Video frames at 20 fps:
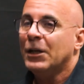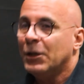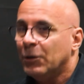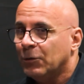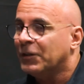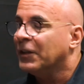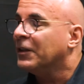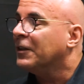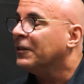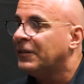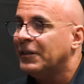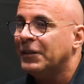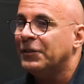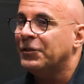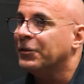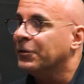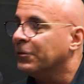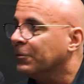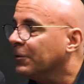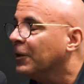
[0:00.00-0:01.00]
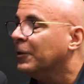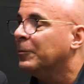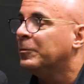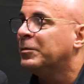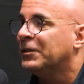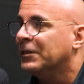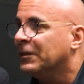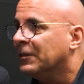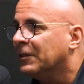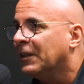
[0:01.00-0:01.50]
who's going to teach you the
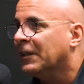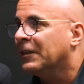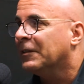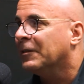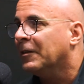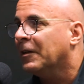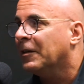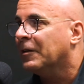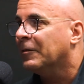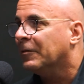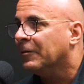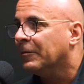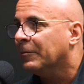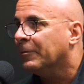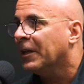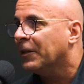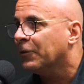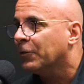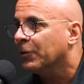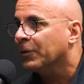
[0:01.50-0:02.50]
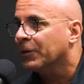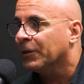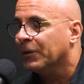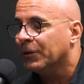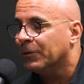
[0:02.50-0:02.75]
ropes and mentor